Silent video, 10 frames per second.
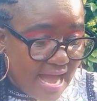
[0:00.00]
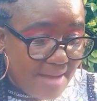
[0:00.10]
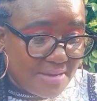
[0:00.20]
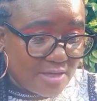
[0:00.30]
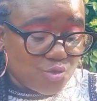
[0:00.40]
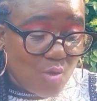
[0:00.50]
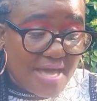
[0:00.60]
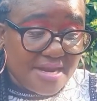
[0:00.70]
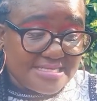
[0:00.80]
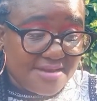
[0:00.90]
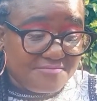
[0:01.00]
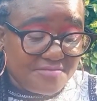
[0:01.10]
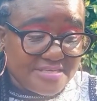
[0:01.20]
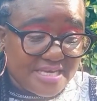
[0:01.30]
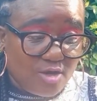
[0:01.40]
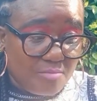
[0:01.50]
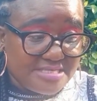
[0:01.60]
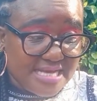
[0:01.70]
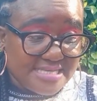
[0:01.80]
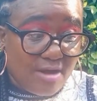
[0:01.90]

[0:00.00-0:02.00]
about 250 kilometers